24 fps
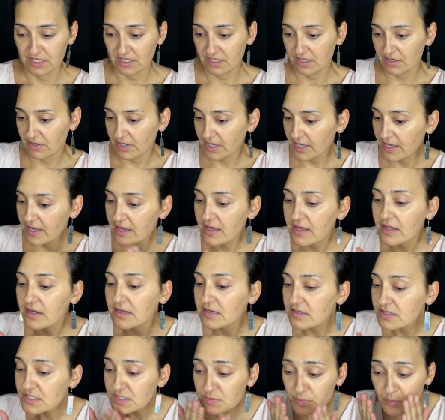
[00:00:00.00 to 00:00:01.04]
go ahead
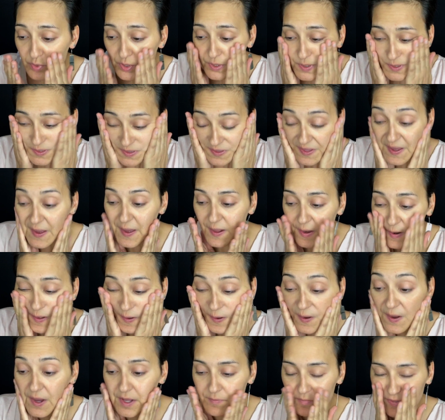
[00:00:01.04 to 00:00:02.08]
and just put that
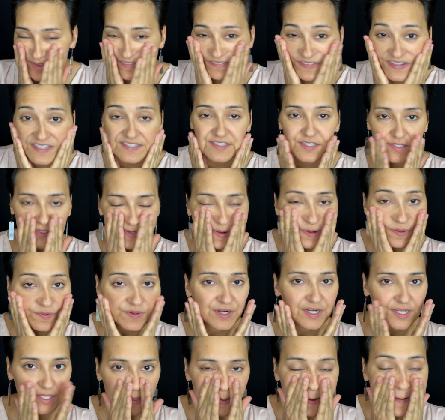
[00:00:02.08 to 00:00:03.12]
on. My face is
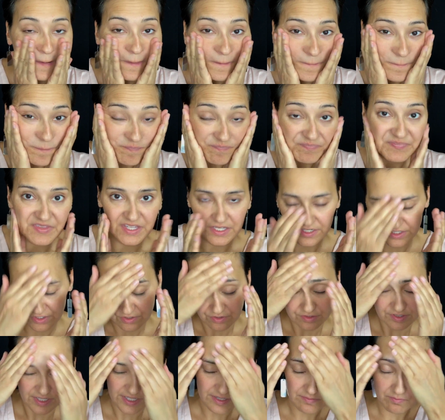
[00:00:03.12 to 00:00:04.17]
already, you
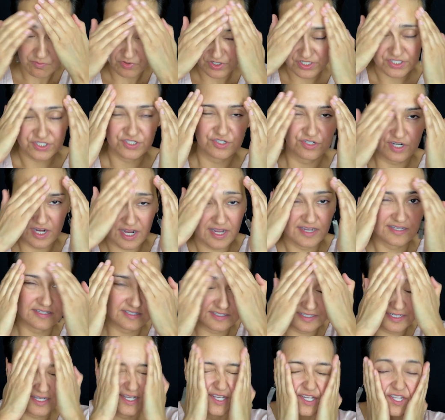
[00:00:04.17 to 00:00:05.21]
know, like
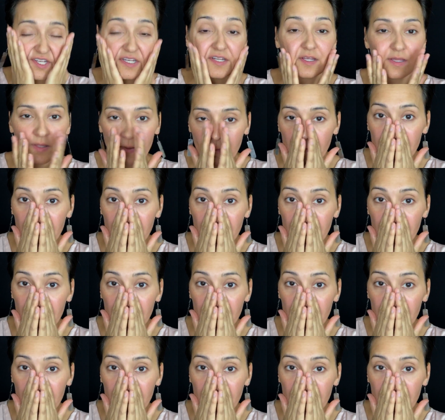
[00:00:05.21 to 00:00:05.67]
moisturized and